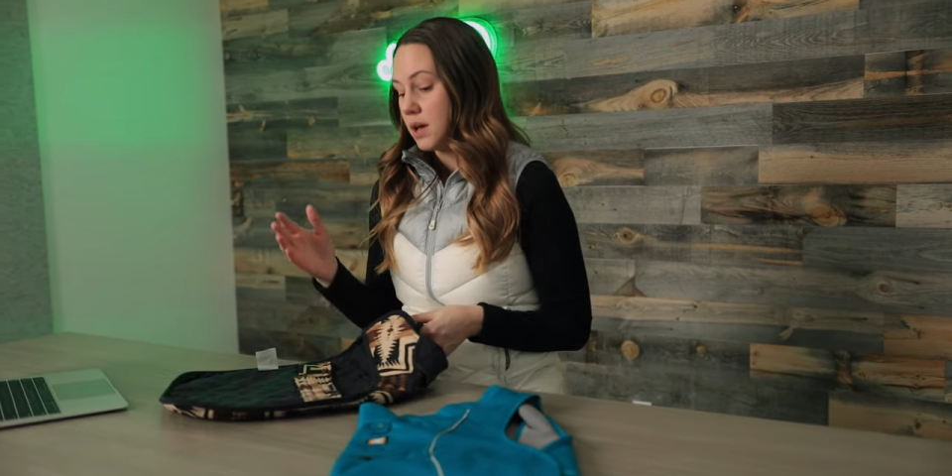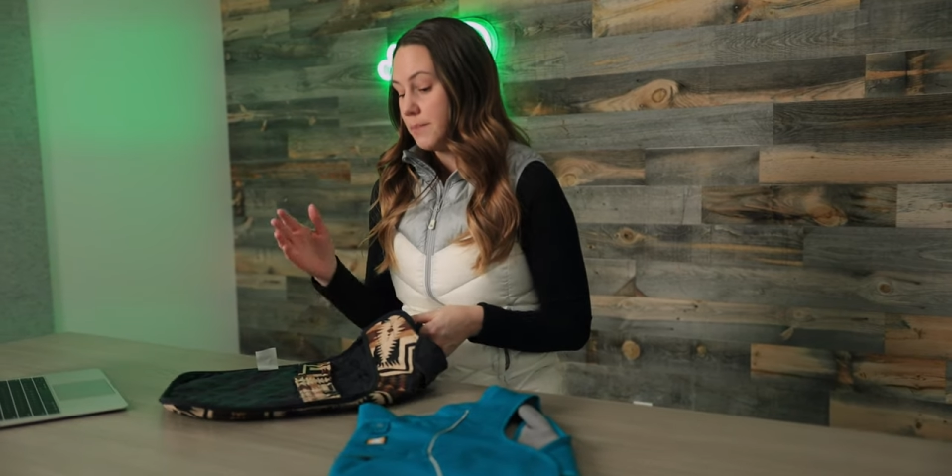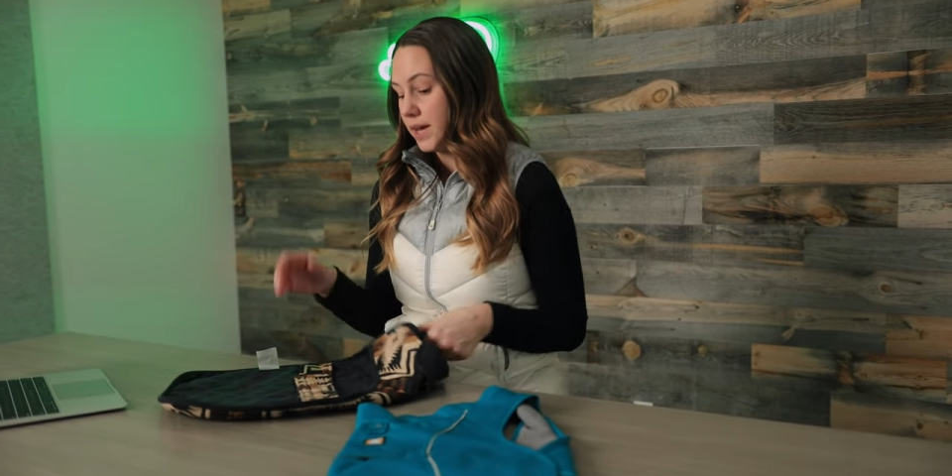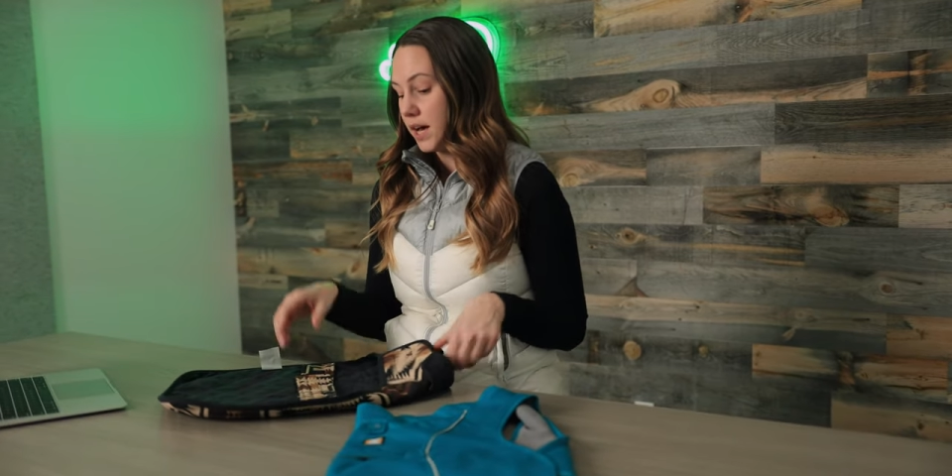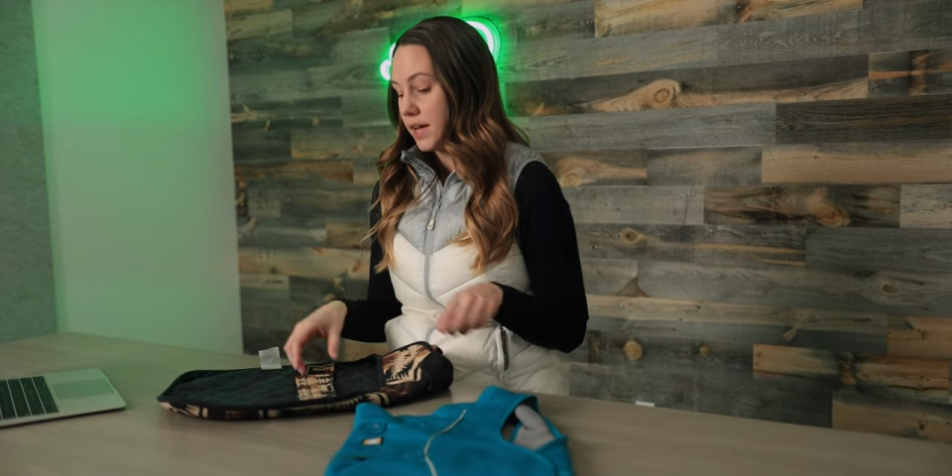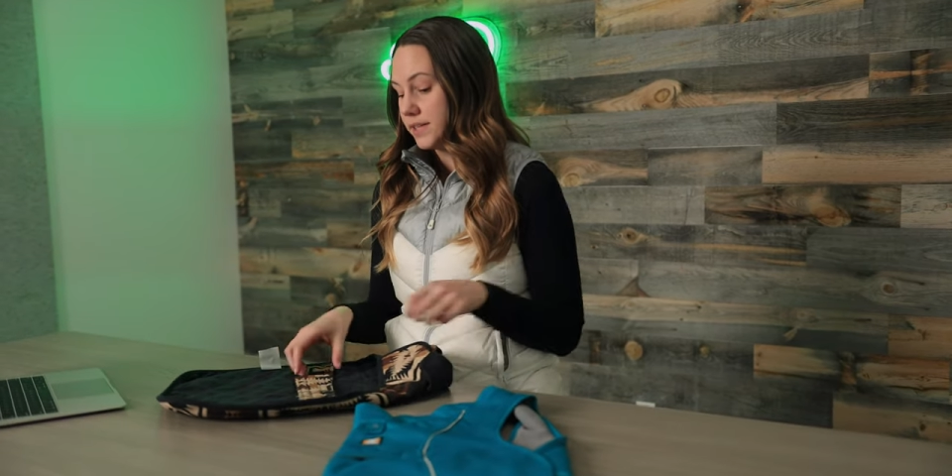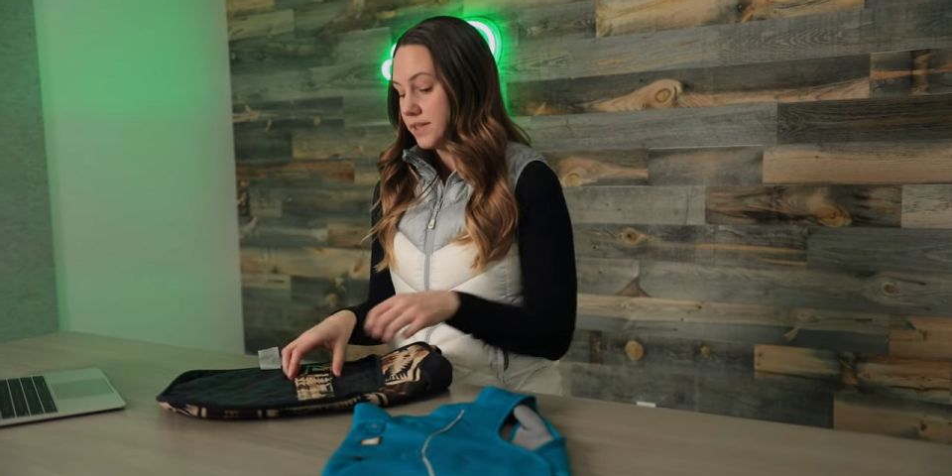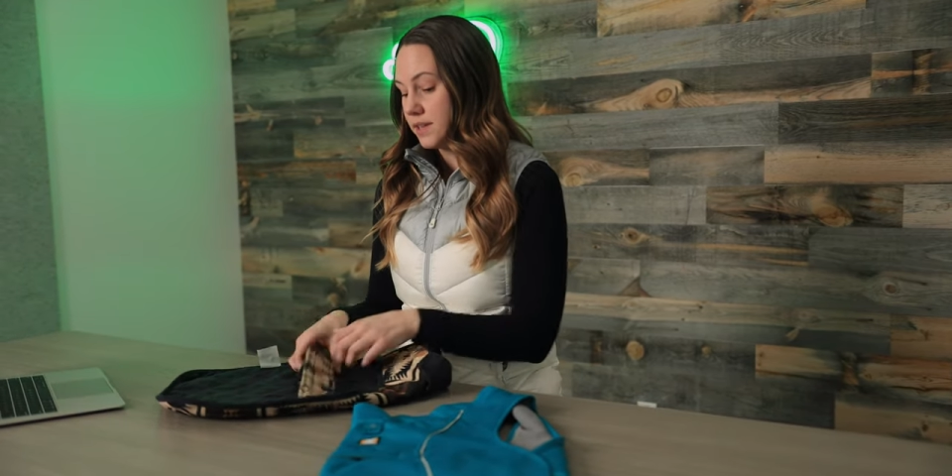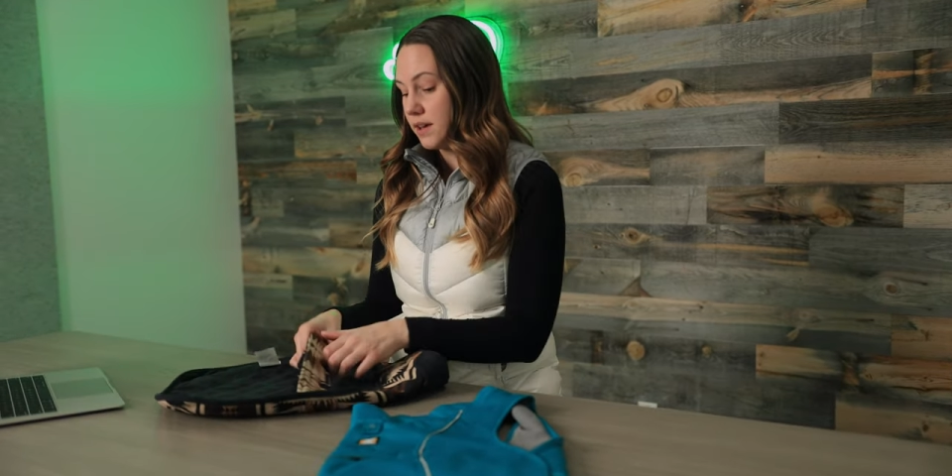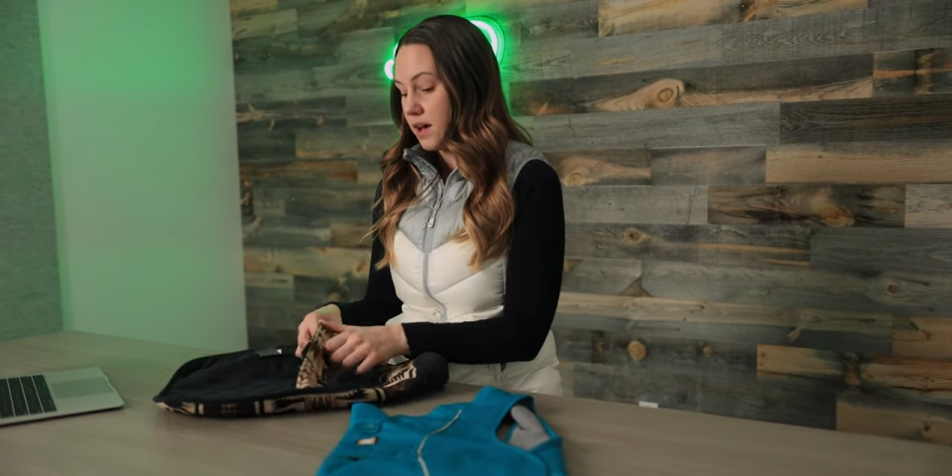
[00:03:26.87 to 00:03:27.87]

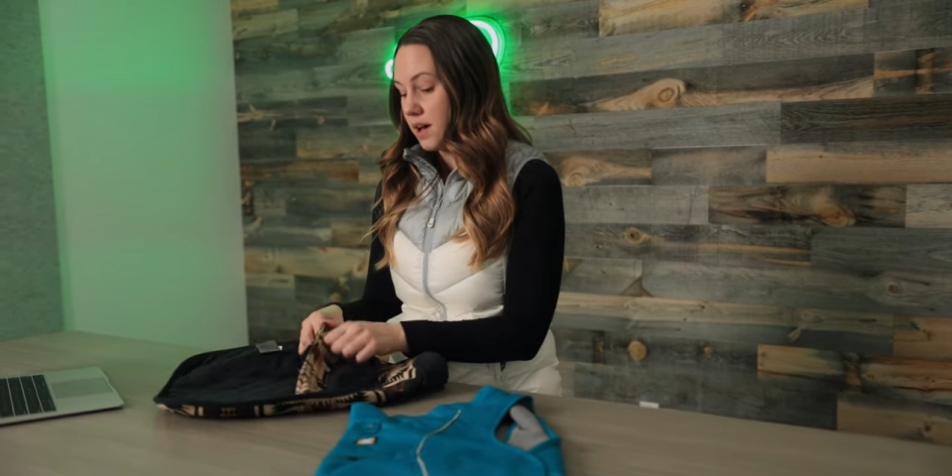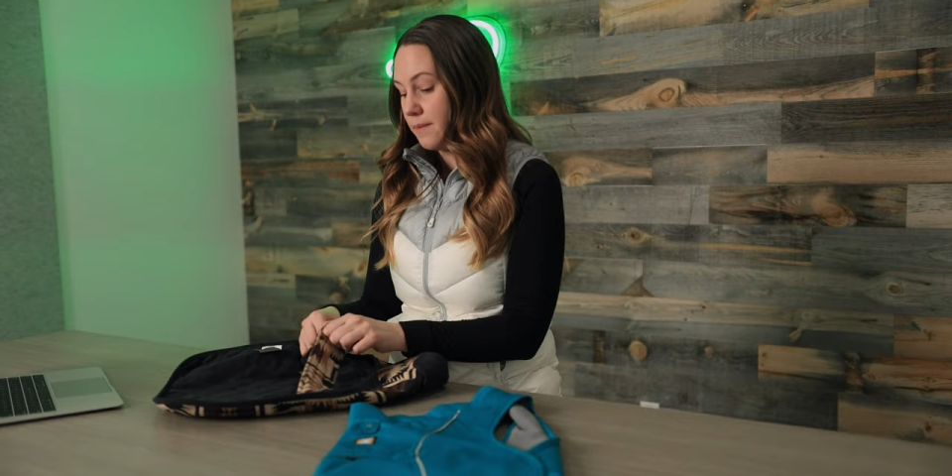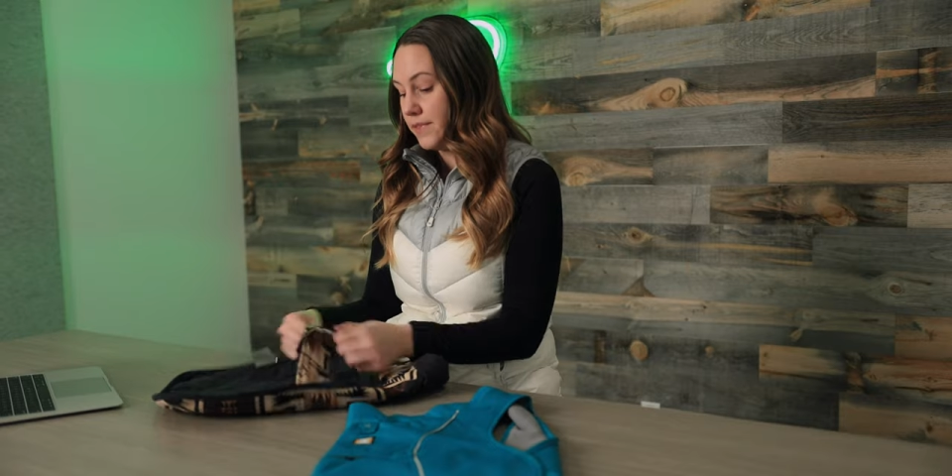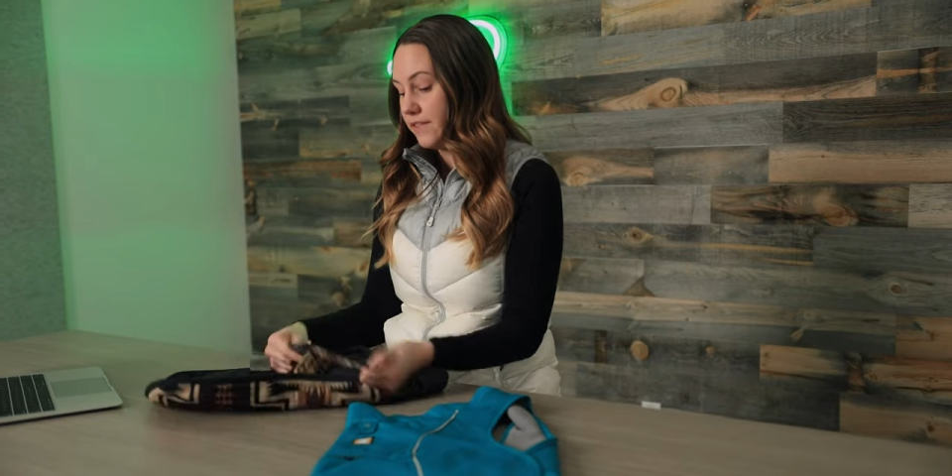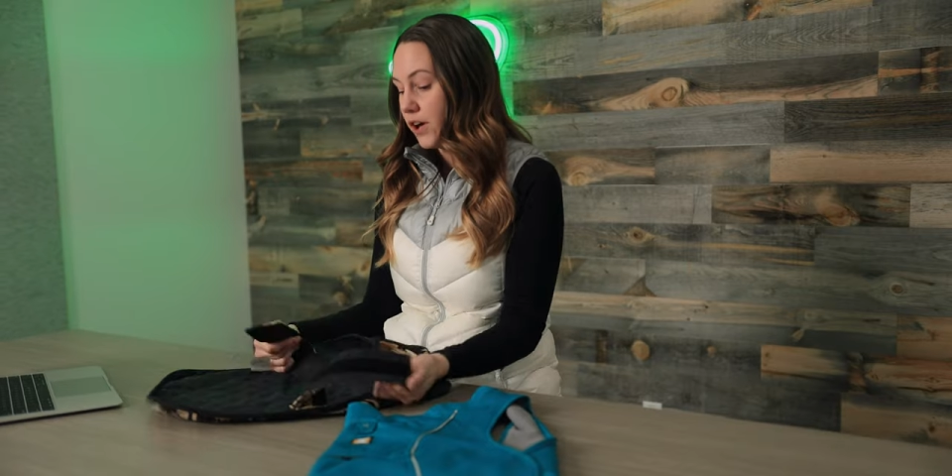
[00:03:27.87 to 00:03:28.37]
because the